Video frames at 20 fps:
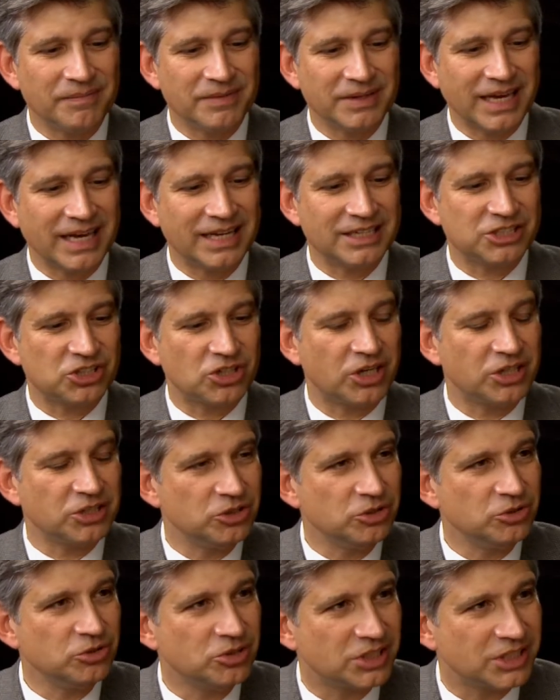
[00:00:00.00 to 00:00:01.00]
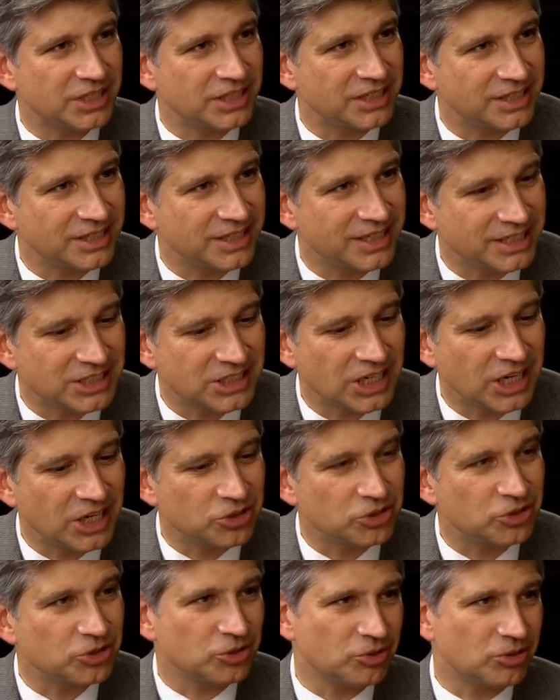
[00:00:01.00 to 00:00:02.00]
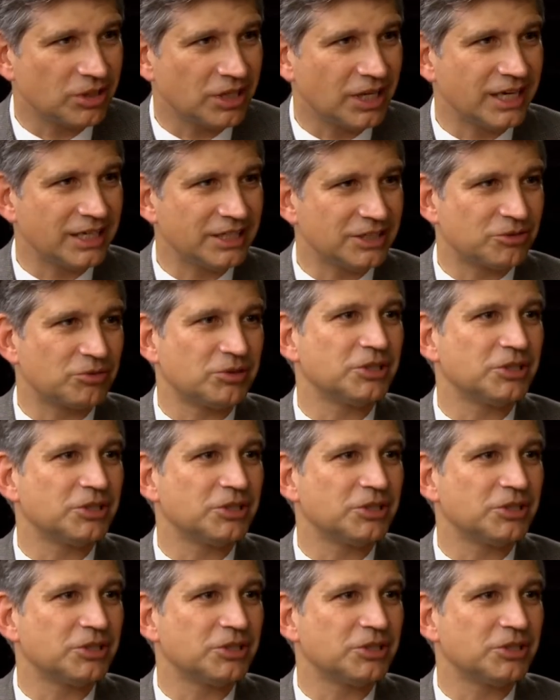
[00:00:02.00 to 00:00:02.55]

can start using its underutilized